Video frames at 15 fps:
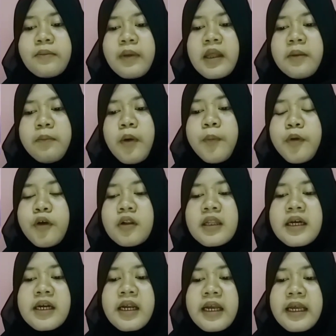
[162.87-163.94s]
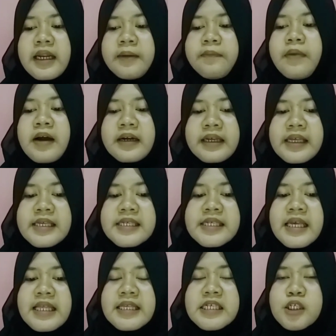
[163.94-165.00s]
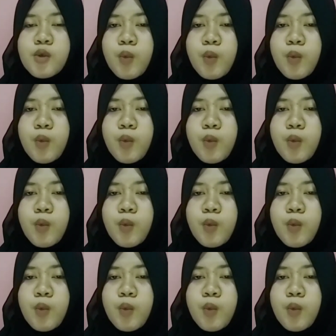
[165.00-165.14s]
been popular in Paris since